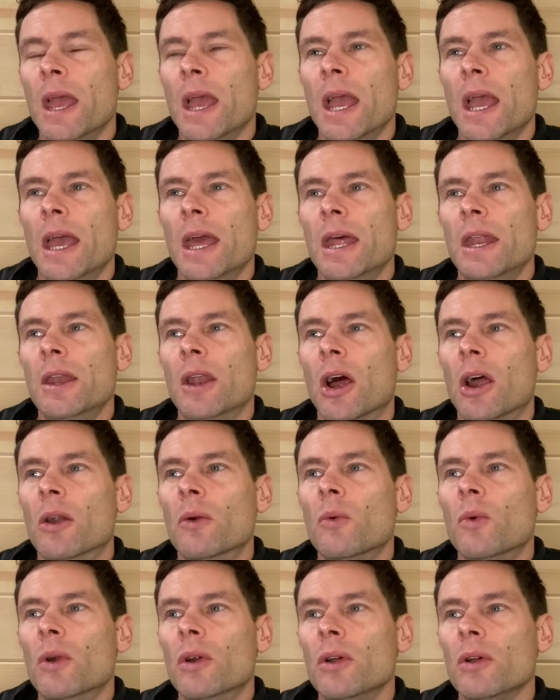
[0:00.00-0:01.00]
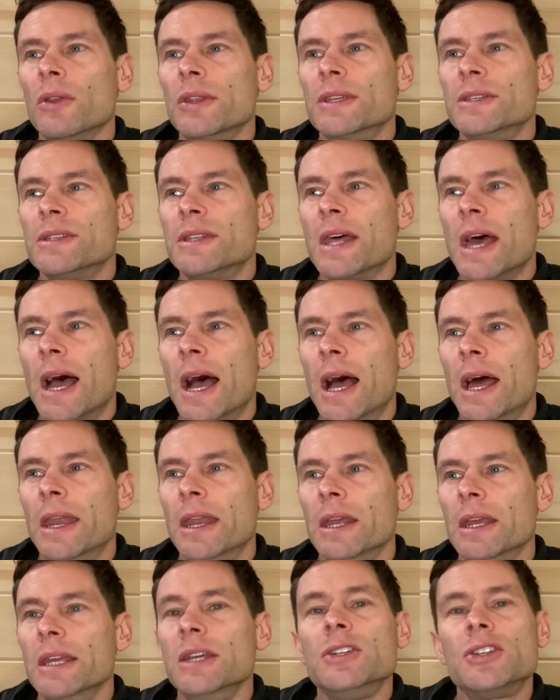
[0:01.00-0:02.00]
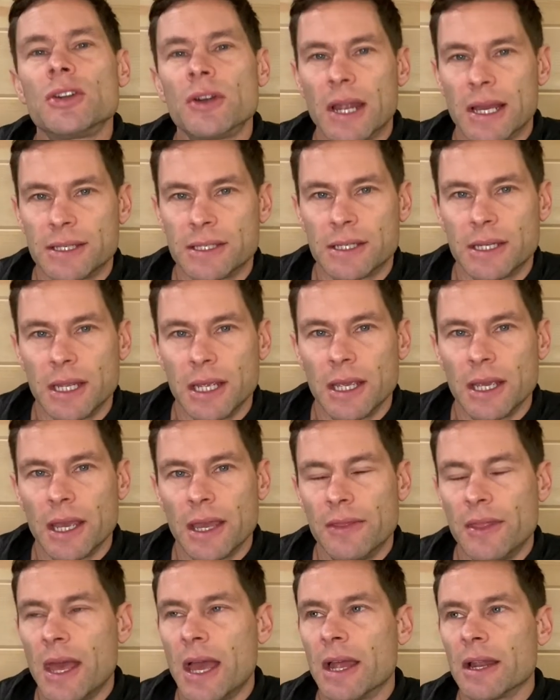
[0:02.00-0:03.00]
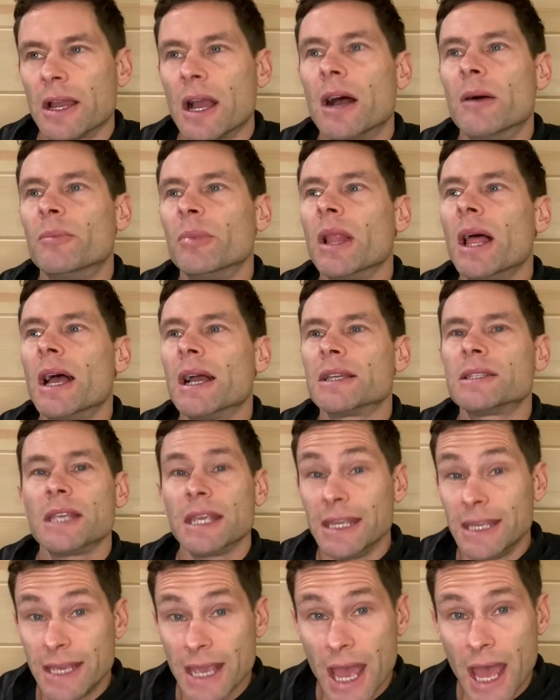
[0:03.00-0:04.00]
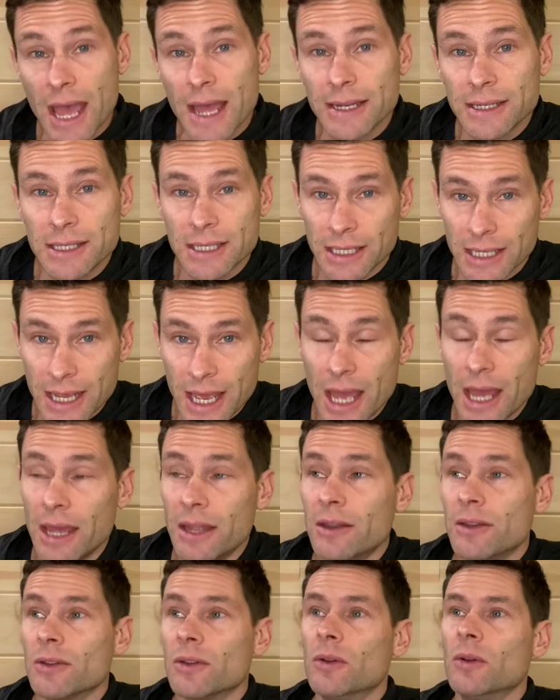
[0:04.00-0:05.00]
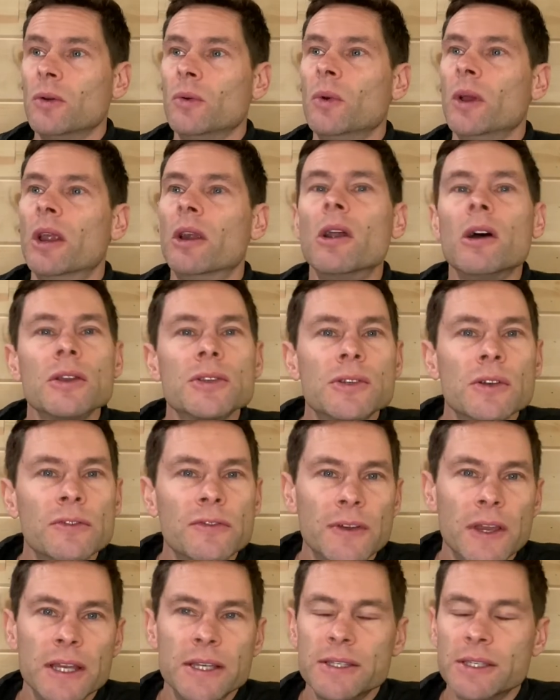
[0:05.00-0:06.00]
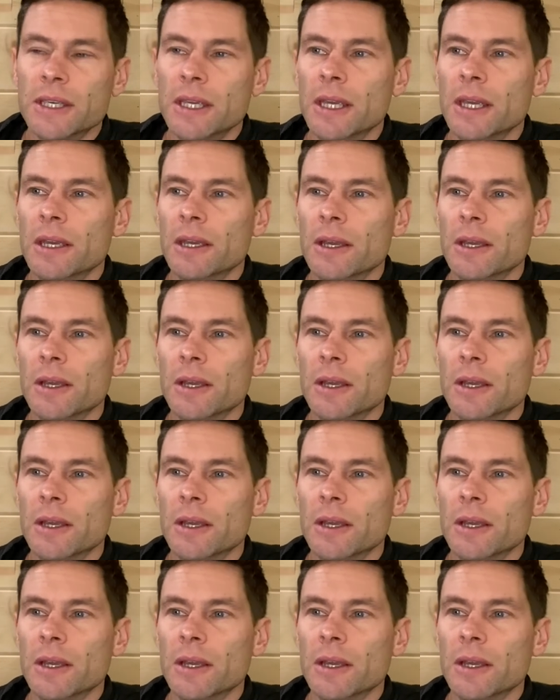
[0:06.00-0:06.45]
And our world is that interesting and that complex. Yet we are also facing